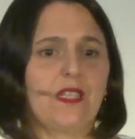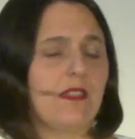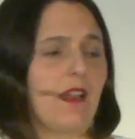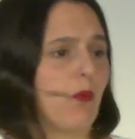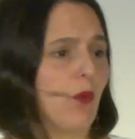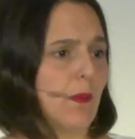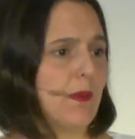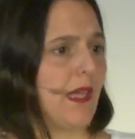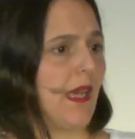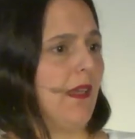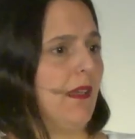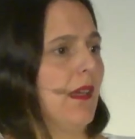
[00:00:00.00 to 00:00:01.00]
visit our
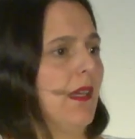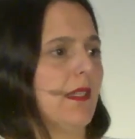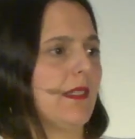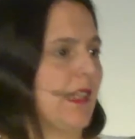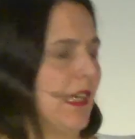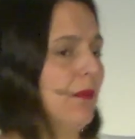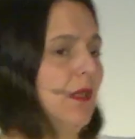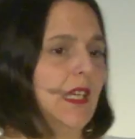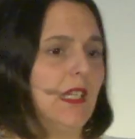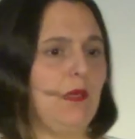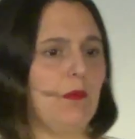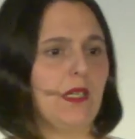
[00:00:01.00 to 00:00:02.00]
website, send
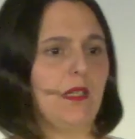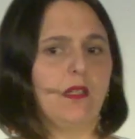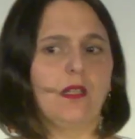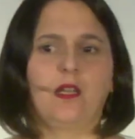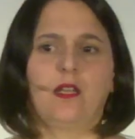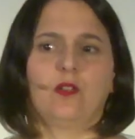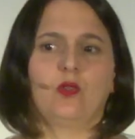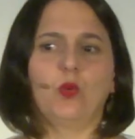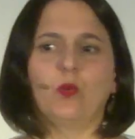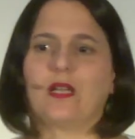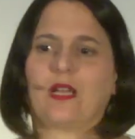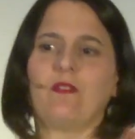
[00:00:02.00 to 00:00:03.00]
me an email,
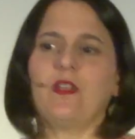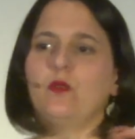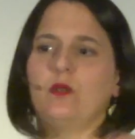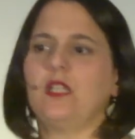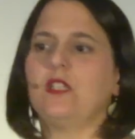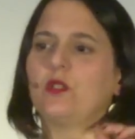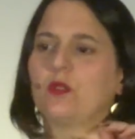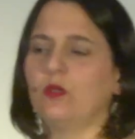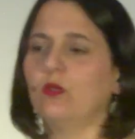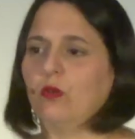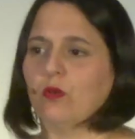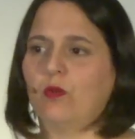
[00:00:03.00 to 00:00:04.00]
do whatever you need to
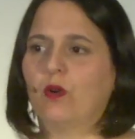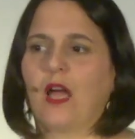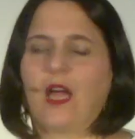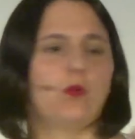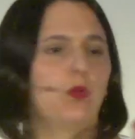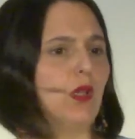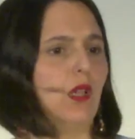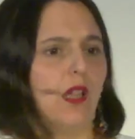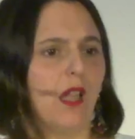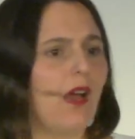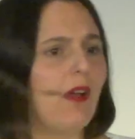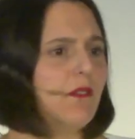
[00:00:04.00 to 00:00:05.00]
do. I would
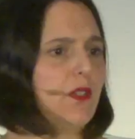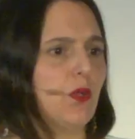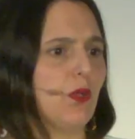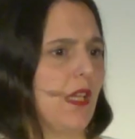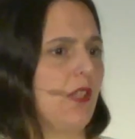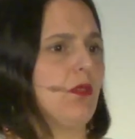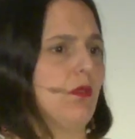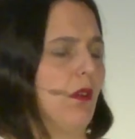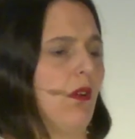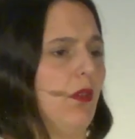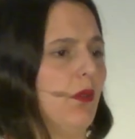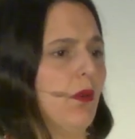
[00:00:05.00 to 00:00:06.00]
love to get to
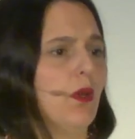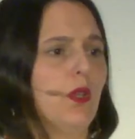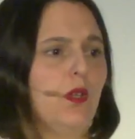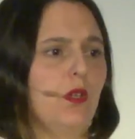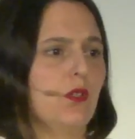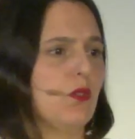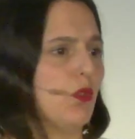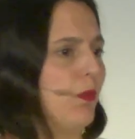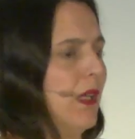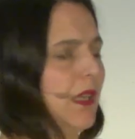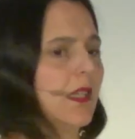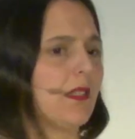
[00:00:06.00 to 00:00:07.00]
know you,
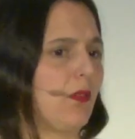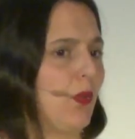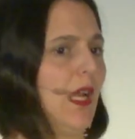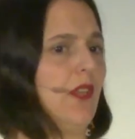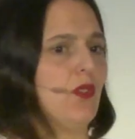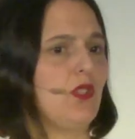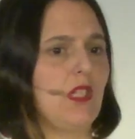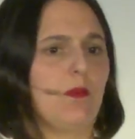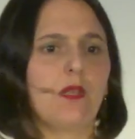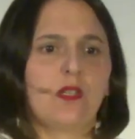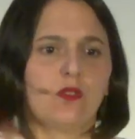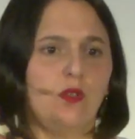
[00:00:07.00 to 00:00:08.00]
to build a
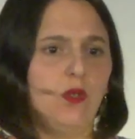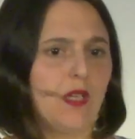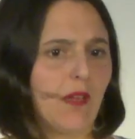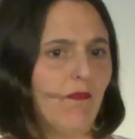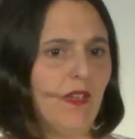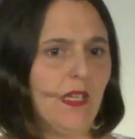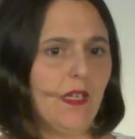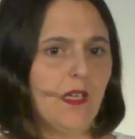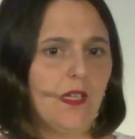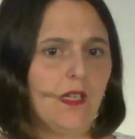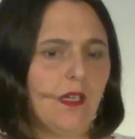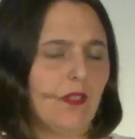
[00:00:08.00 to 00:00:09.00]
relationship so you can
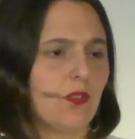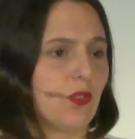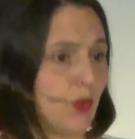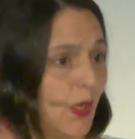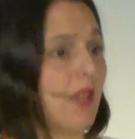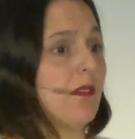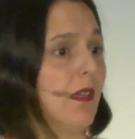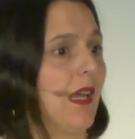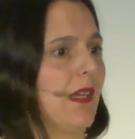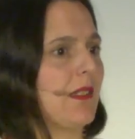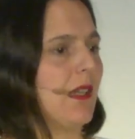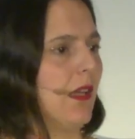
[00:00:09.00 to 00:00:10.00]
trust
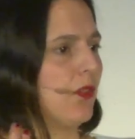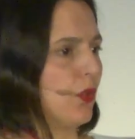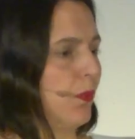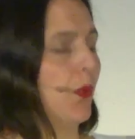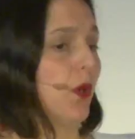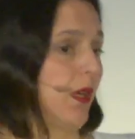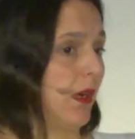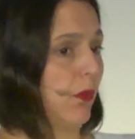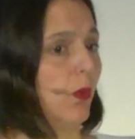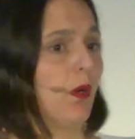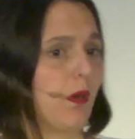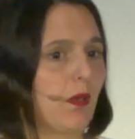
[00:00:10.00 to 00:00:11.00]
on us and support
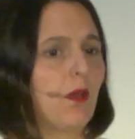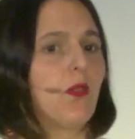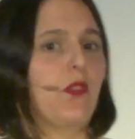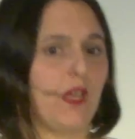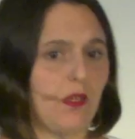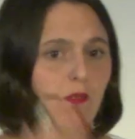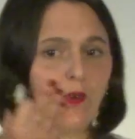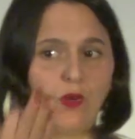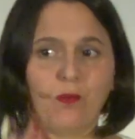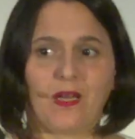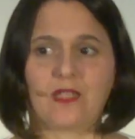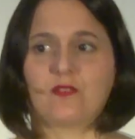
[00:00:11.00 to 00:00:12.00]
our work. Thank you
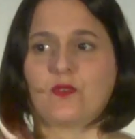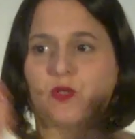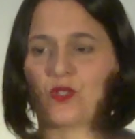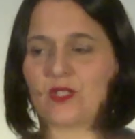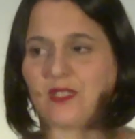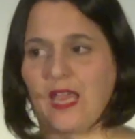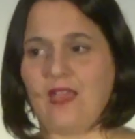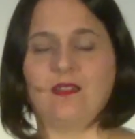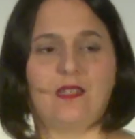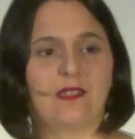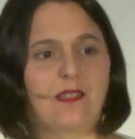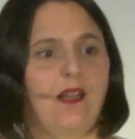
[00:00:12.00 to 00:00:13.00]
very much for
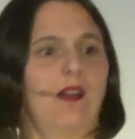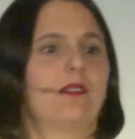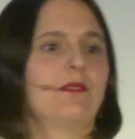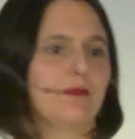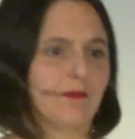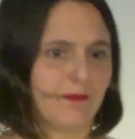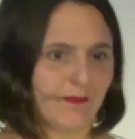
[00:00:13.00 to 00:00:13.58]
staying this long.